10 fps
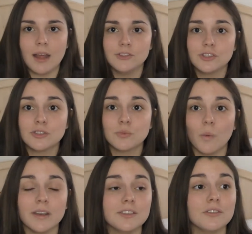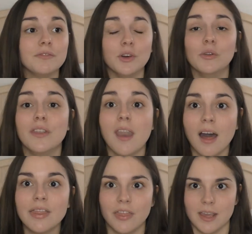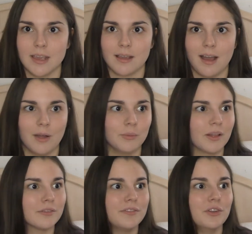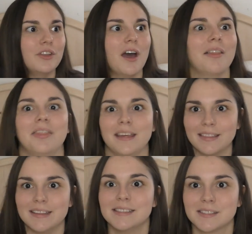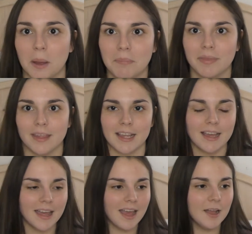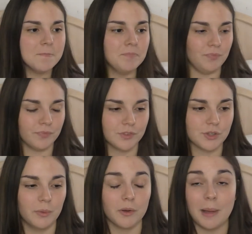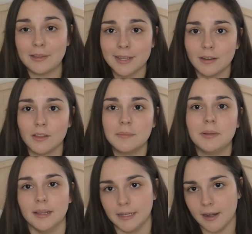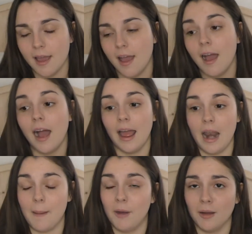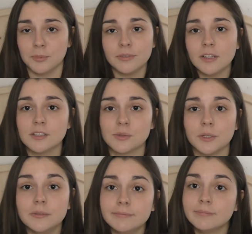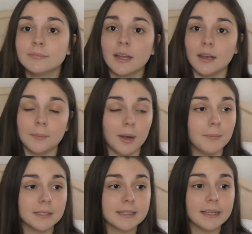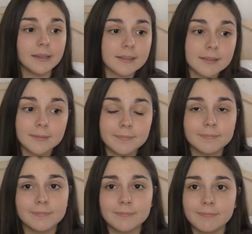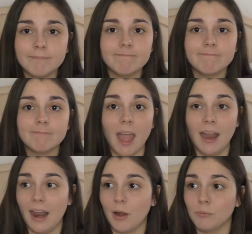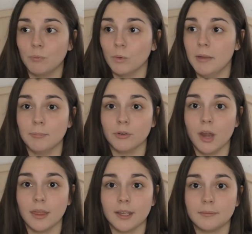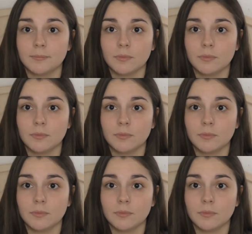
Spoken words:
I just wanted to feel nothing. I'd rather feel nothing than something. And so we were about to get on the plane, and I popped the Flexeril, and I popped my Xanax, and I remember nothing.